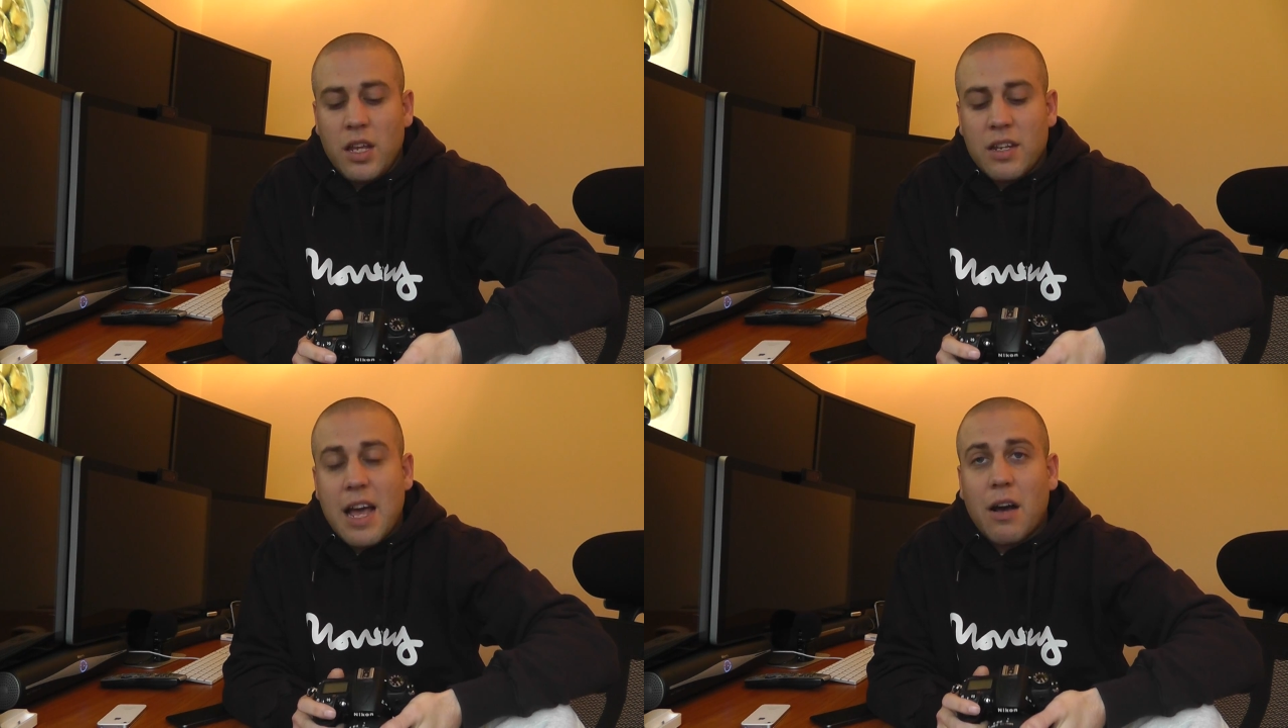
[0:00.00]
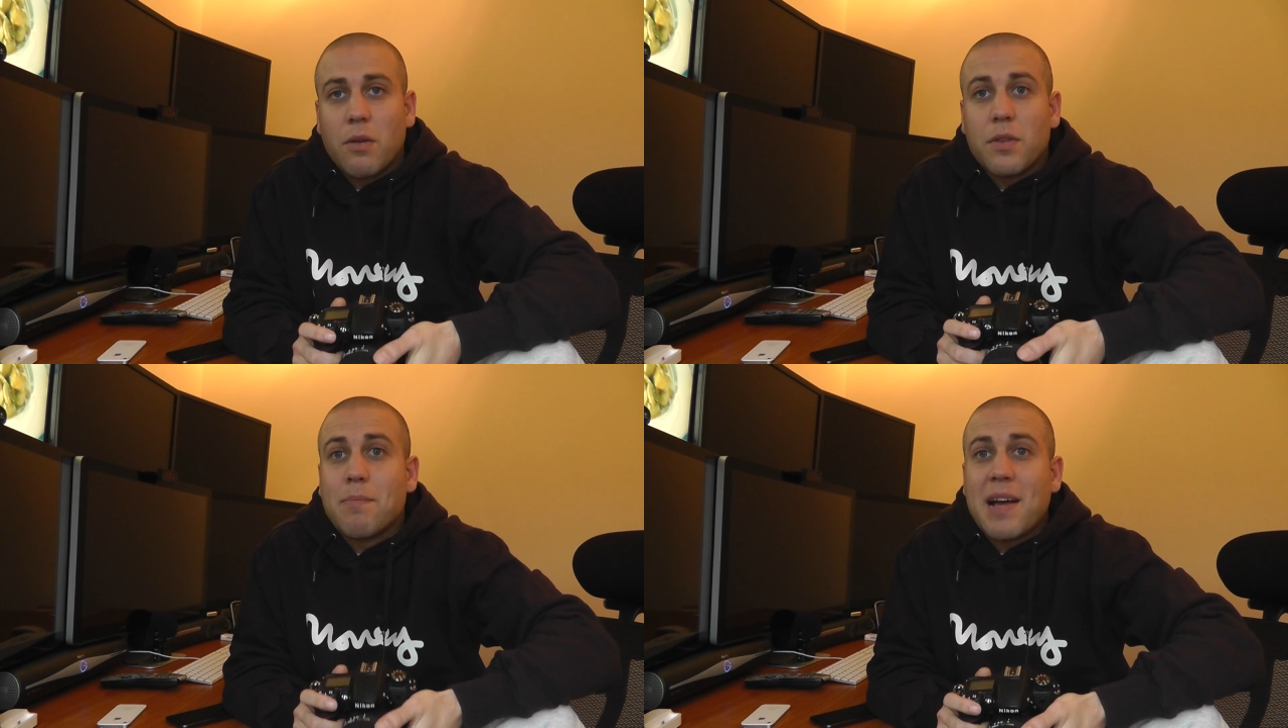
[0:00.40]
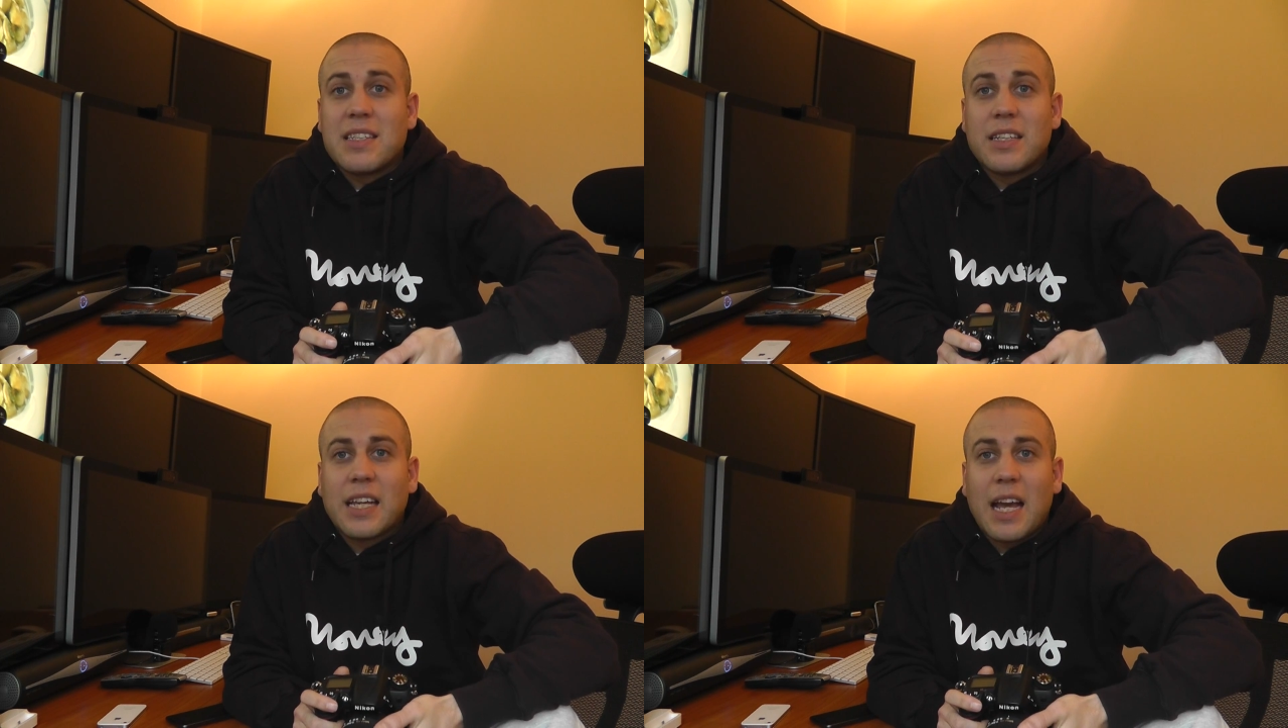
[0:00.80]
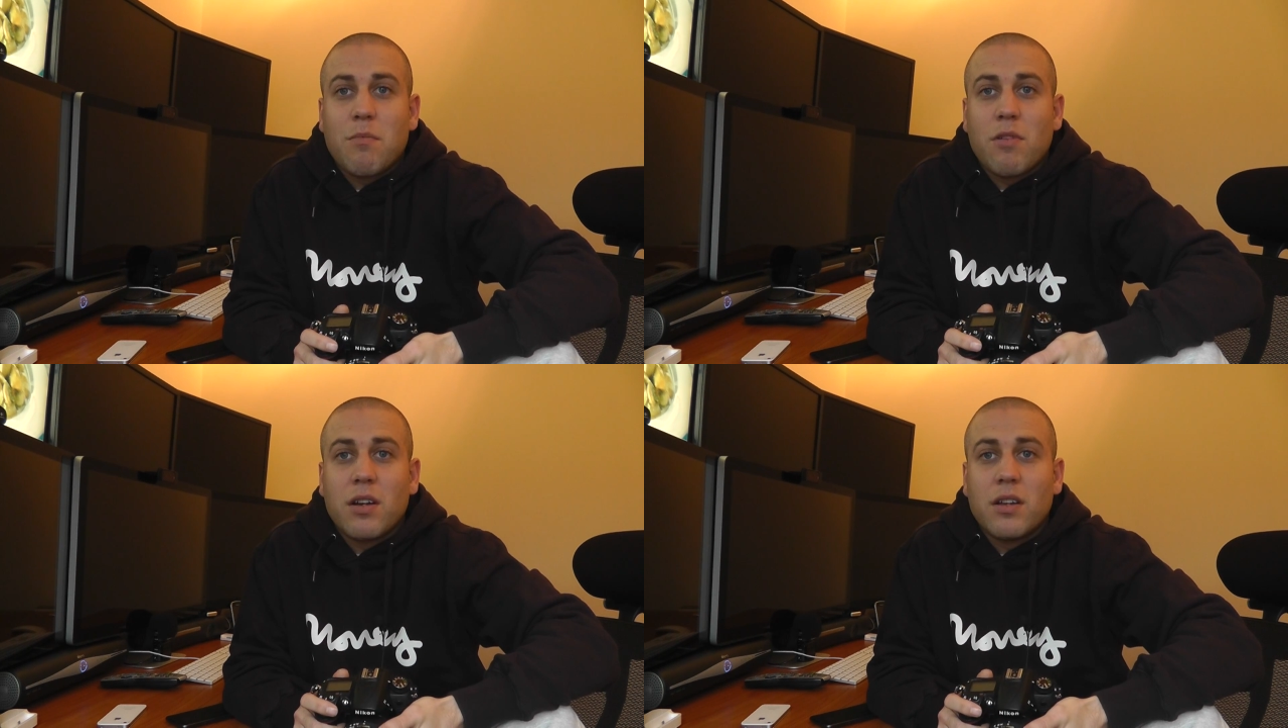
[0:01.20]
Now, the better the
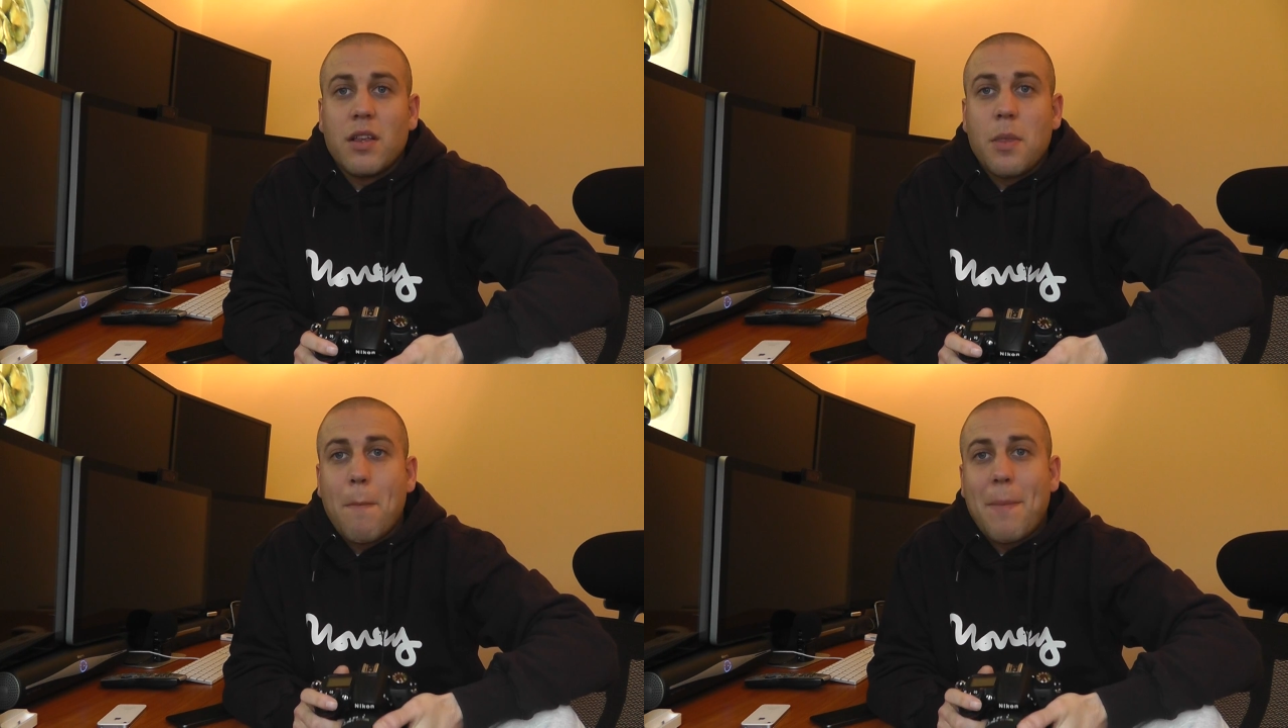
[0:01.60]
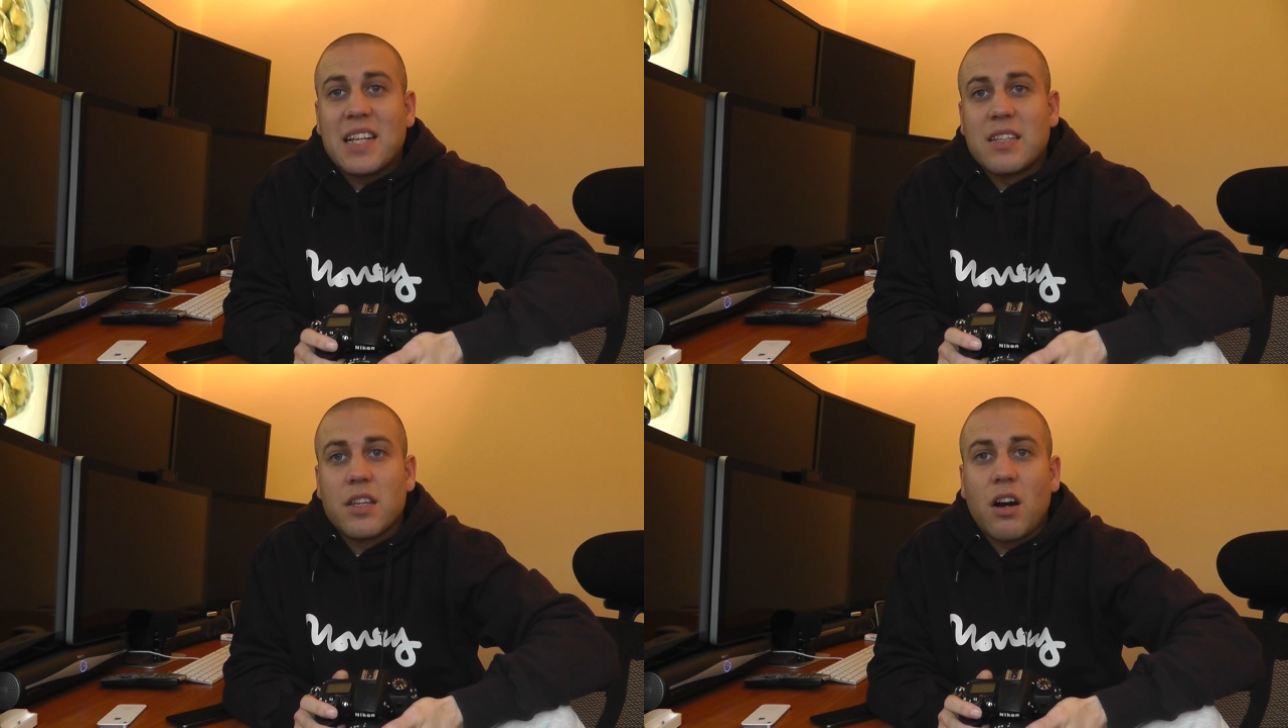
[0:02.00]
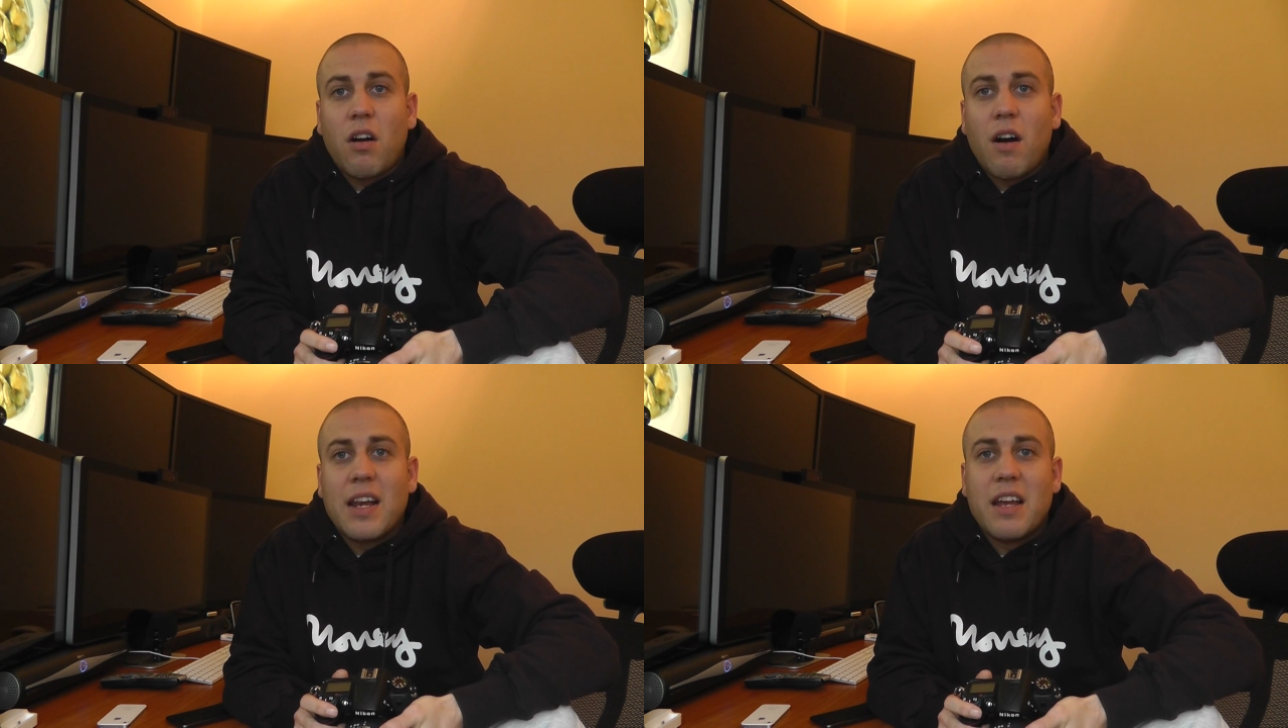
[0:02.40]
camera, the better the high